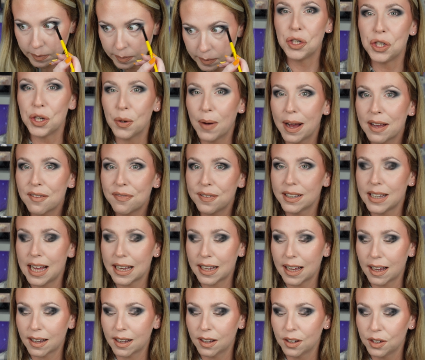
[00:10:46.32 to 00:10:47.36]
Do I feel
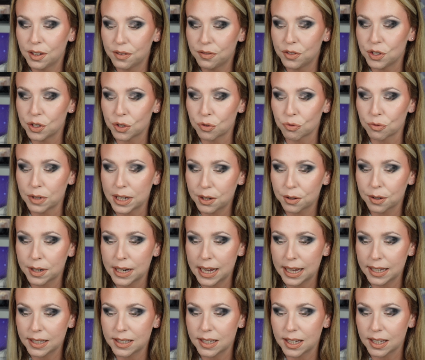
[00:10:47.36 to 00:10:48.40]
like I could have just
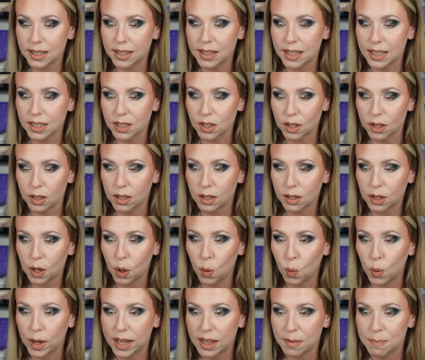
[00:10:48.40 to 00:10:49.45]
recreated this look
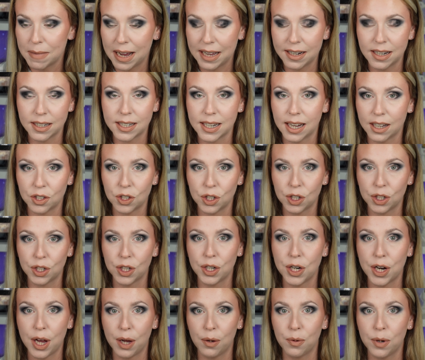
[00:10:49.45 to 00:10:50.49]
with my Natasha
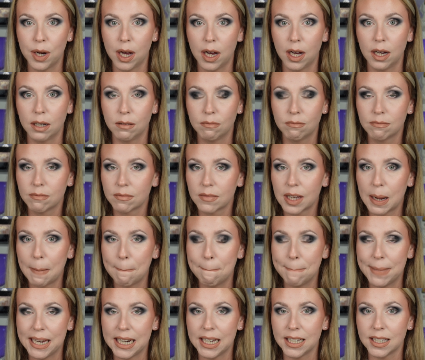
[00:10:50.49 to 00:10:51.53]
Denona
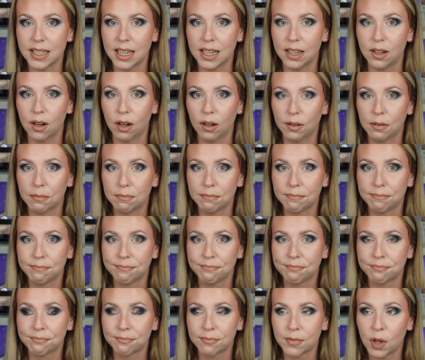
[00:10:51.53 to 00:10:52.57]
mini Xenon?
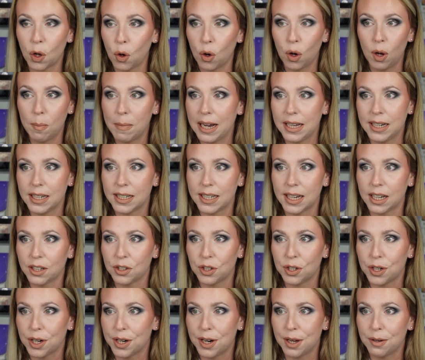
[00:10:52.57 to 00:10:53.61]
Or my
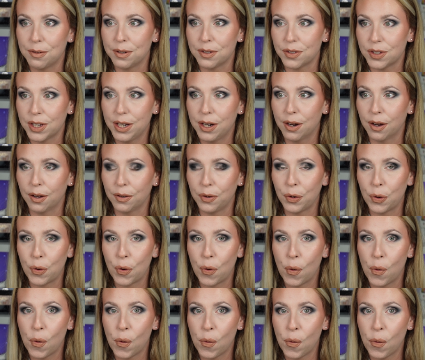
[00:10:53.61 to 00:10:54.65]
Natasha Denona Xenon?
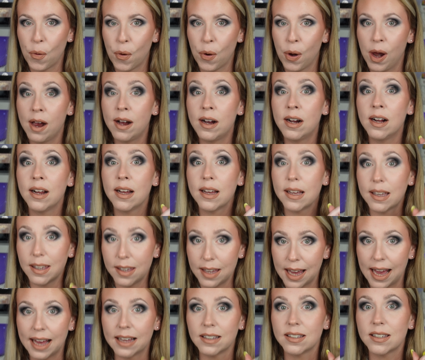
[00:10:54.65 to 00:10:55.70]

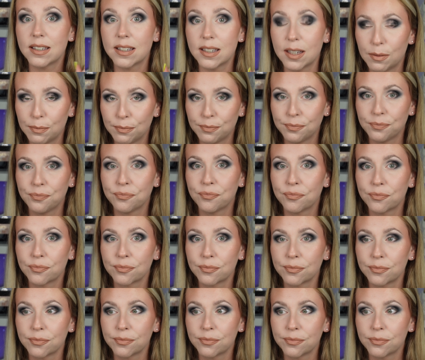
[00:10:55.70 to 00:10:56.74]
Yes.
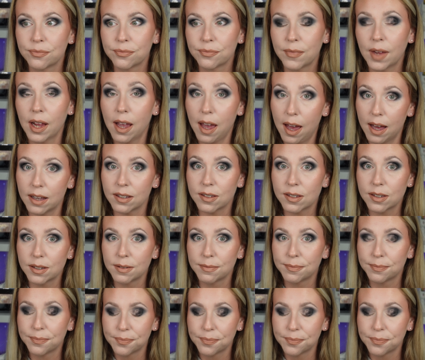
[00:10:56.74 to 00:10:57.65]
Yes.